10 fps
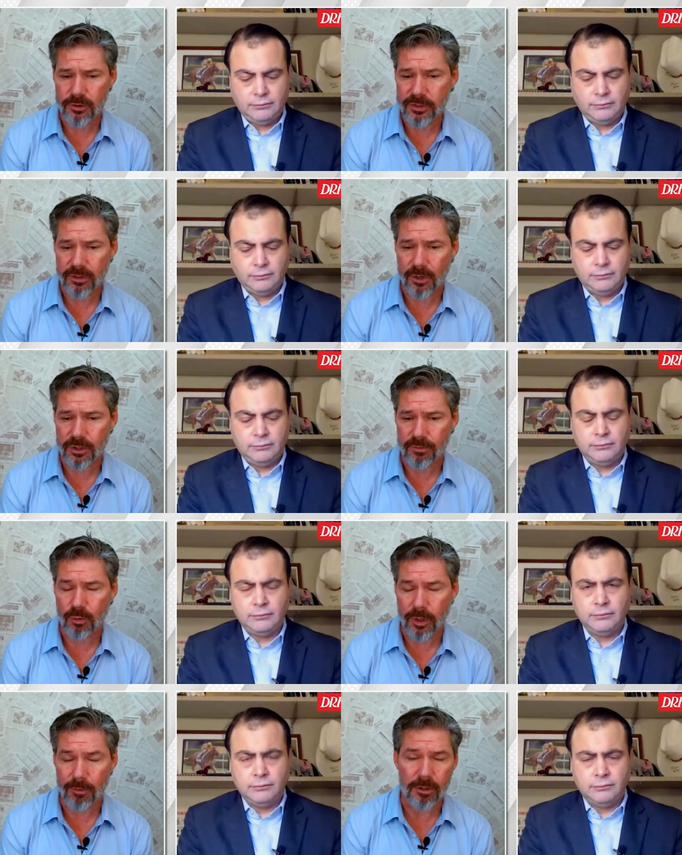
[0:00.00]
Speaker 1: three starts of her
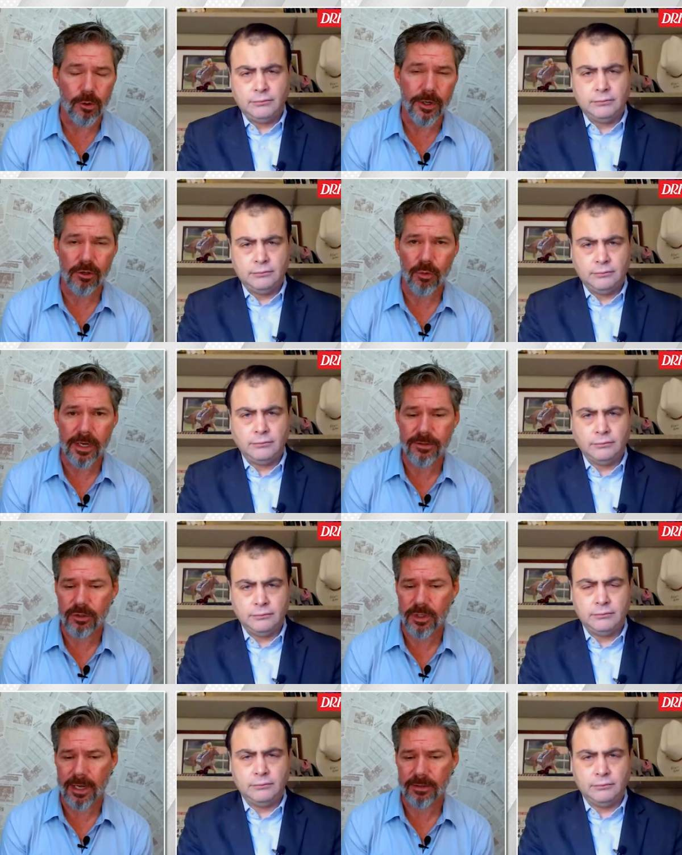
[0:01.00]
career, including a grade two,
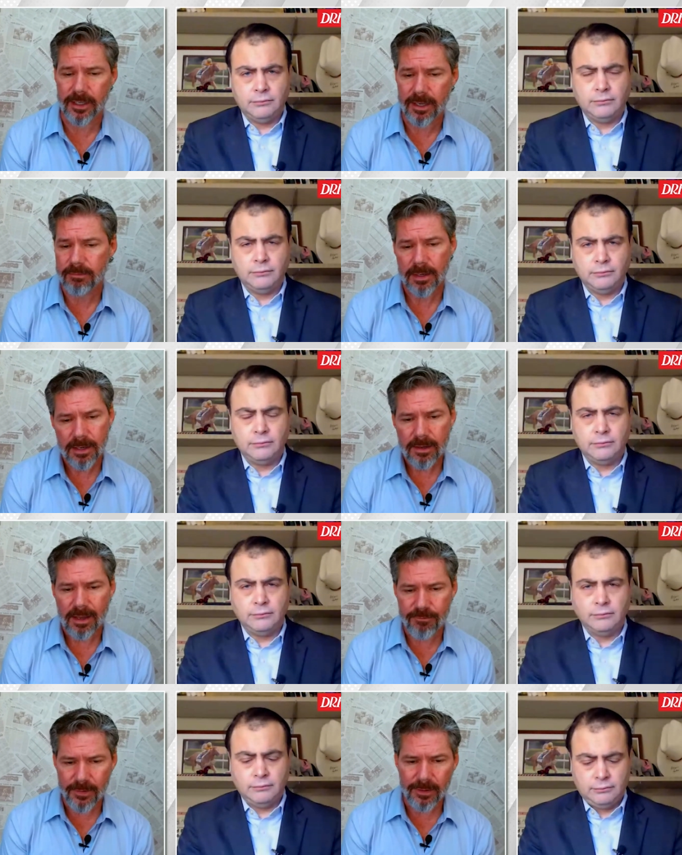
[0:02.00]
Dan, they it
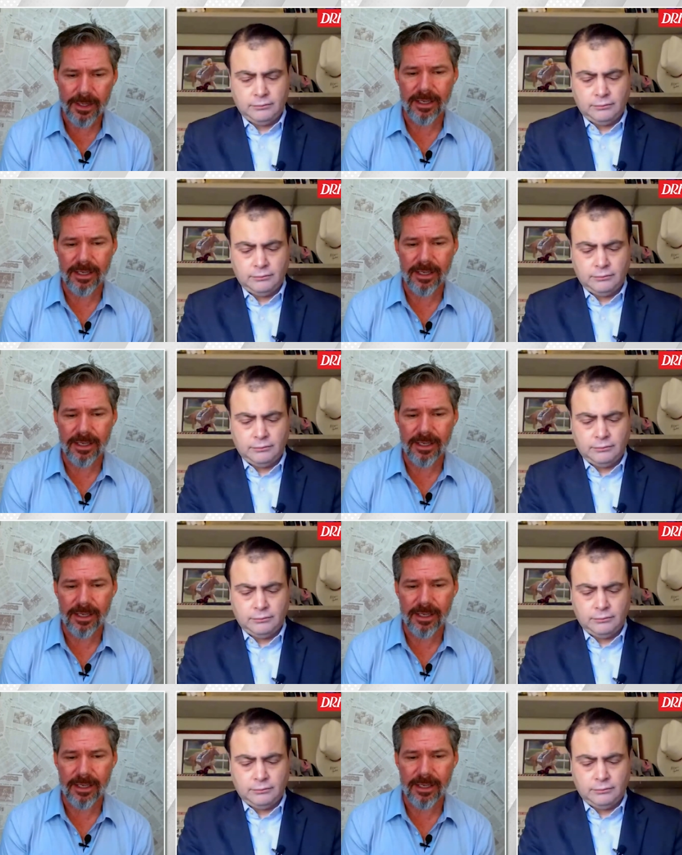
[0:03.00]
felt like